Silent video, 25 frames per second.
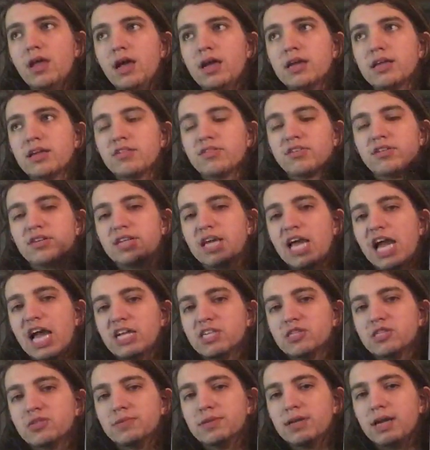I guess,
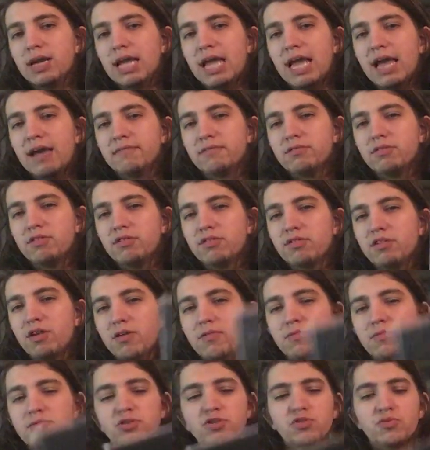attachment I have to this
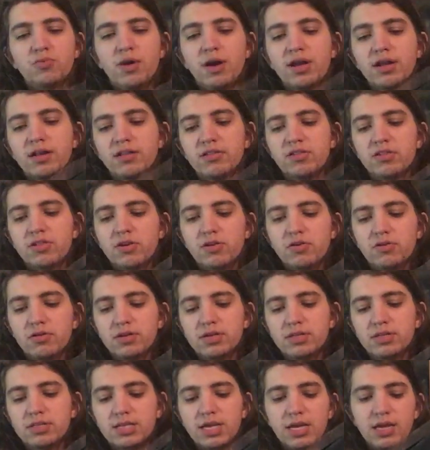album, which is why I consider
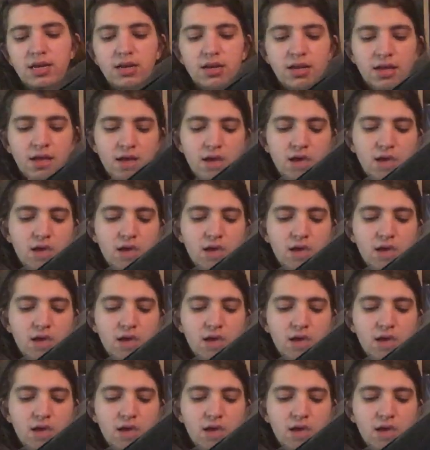it a 10.